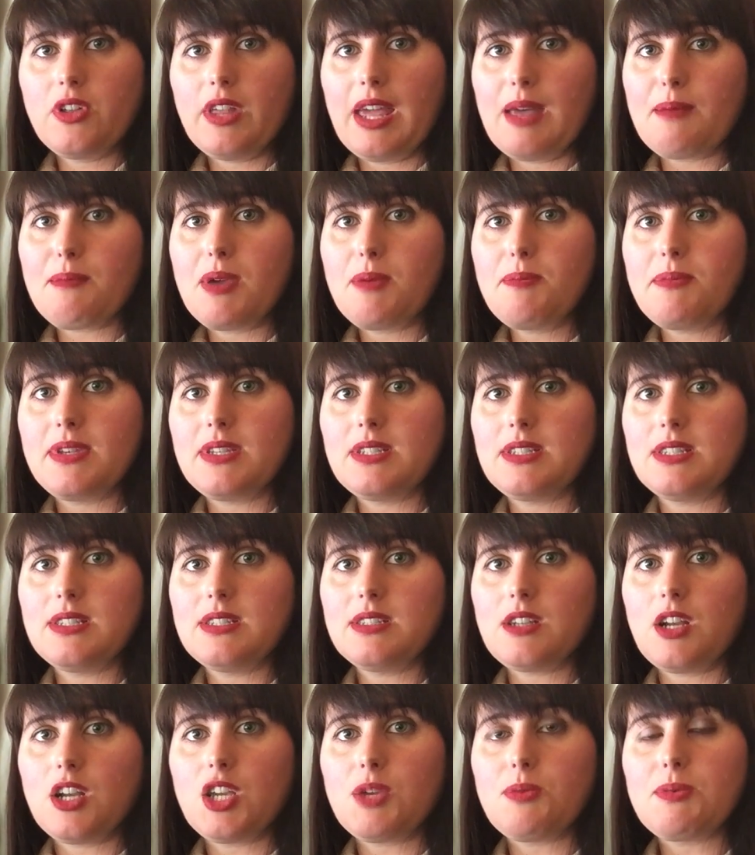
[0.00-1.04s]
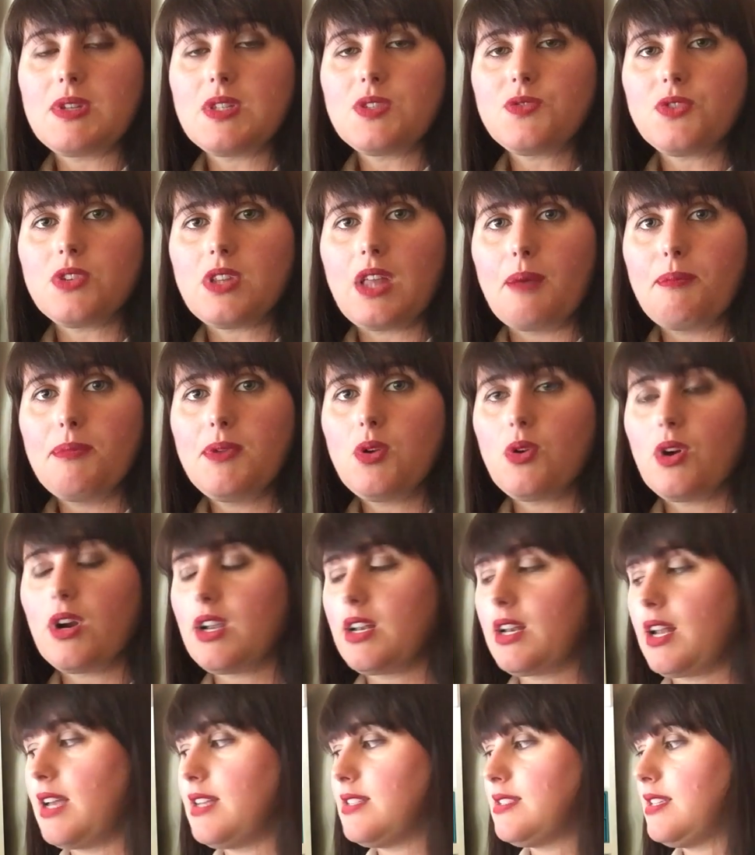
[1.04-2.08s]
and my business documents for Let Me
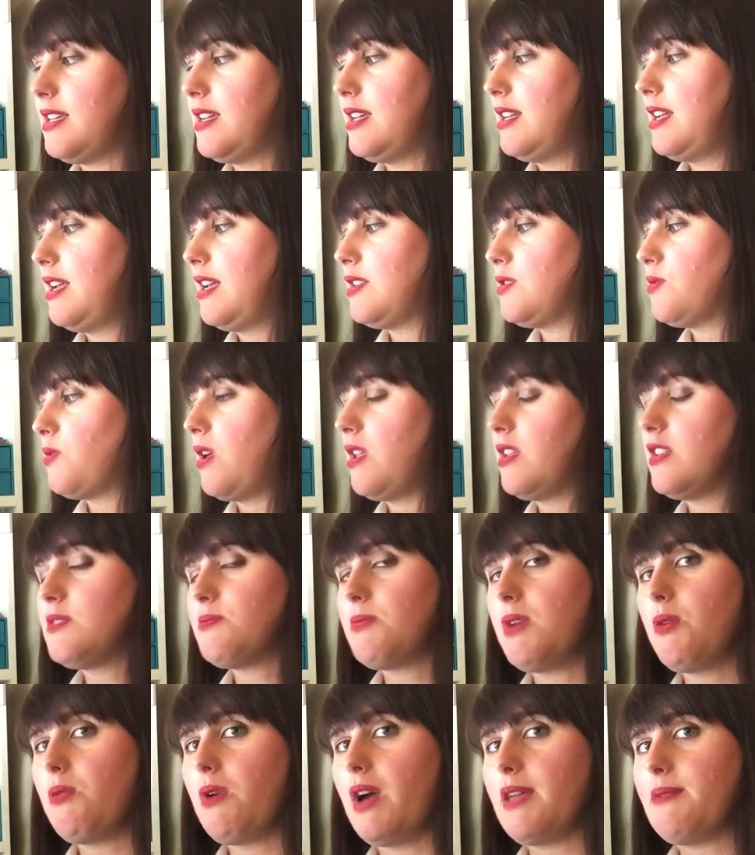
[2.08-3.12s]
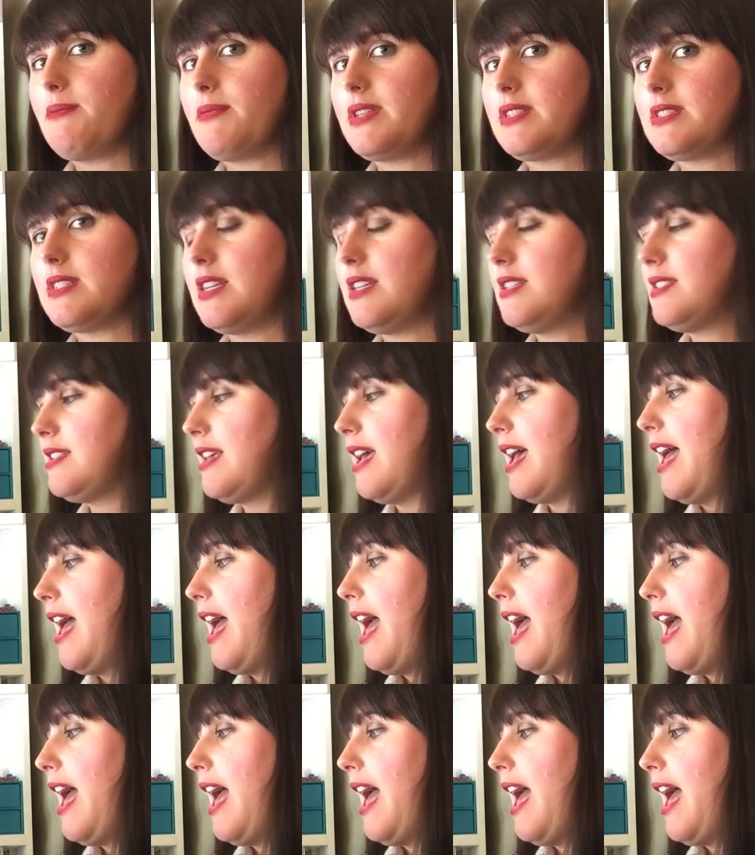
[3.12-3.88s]
Organize It, as well as my wine business.